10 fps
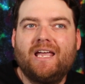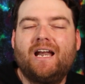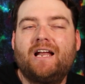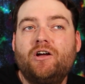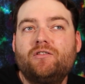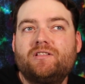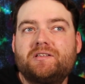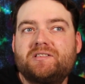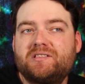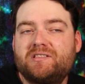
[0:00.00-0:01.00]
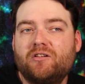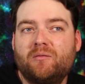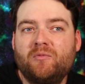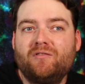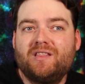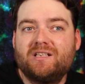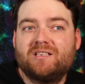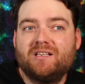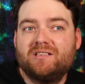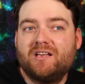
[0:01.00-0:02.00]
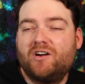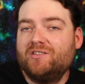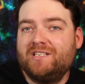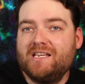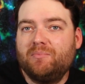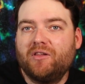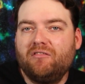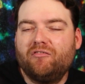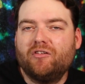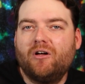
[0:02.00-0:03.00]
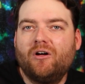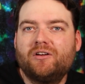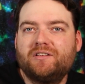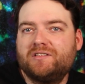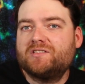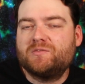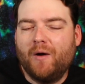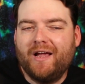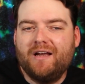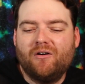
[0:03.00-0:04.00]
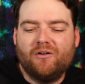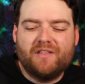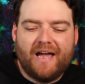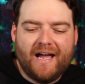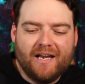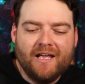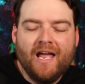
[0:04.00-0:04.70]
And I know that this is still a movie that's considered deeply flawed despite all that.